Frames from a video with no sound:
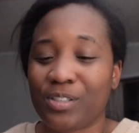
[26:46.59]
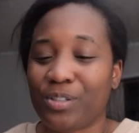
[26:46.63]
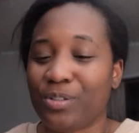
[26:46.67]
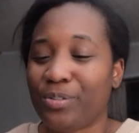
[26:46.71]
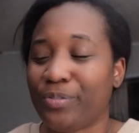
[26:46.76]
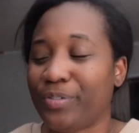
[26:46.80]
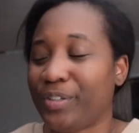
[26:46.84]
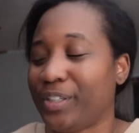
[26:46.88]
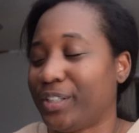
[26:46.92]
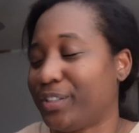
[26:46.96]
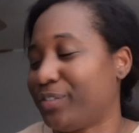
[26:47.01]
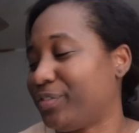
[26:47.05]

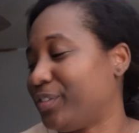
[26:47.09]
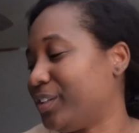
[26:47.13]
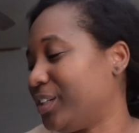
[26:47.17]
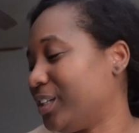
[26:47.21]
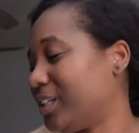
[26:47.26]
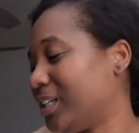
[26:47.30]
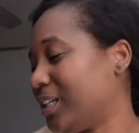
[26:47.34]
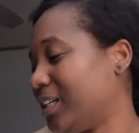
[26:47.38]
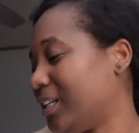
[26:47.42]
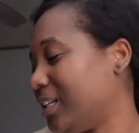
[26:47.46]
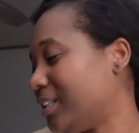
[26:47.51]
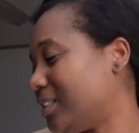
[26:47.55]
goofy as
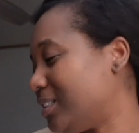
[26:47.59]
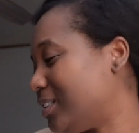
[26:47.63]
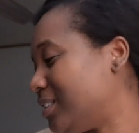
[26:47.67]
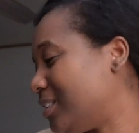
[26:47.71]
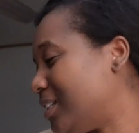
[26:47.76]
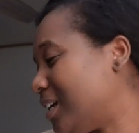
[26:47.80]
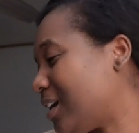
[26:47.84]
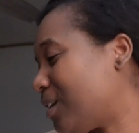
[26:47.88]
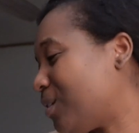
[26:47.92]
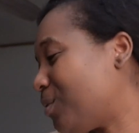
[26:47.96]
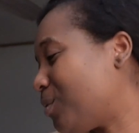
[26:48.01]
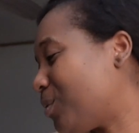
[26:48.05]
fuck and that's just
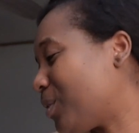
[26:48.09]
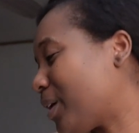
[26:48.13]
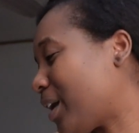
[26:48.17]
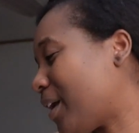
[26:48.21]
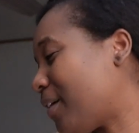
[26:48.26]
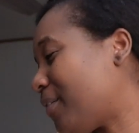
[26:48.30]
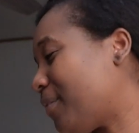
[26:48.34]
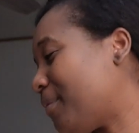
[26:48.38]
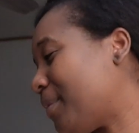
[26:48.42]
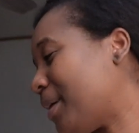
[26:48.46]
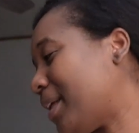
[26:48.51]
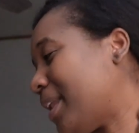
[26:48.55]
not gonna work
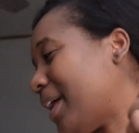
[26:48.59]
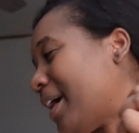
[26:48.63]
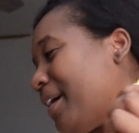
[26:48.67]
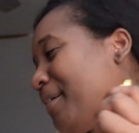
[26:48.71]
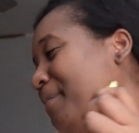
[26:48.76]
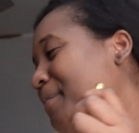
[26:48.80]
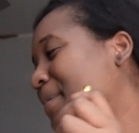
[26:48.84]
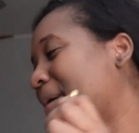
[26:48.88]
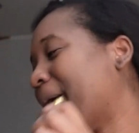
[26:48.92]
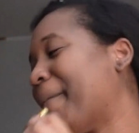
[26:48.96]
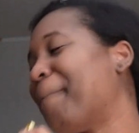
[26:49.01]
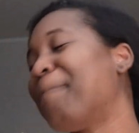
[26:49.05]
out for my life
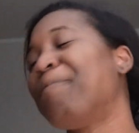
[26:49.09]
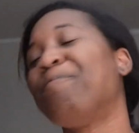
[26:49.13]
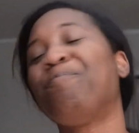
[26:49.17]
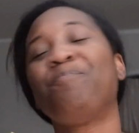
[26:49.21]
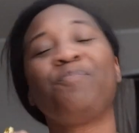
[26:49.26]
but